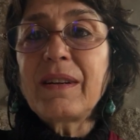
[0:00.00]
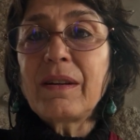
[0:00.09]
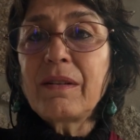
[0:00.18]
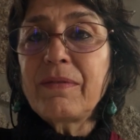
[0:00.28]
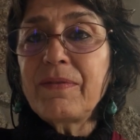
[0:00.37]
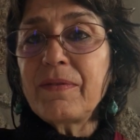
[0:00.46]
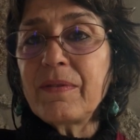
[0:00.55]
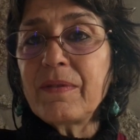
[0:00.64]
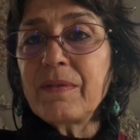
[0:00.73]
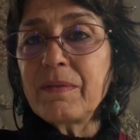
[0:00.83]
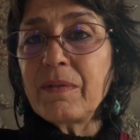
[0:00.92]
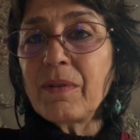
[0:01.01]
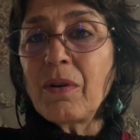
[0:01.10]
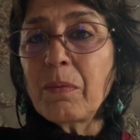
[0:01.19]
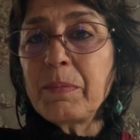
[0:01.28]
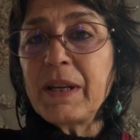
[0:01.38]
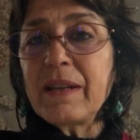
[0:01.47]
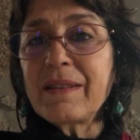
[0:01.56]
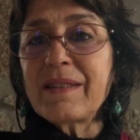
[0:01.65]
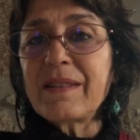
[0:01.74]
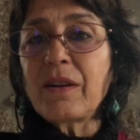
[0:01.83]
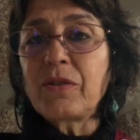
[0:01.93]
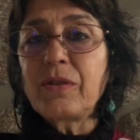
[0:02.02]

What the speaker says: of all beings on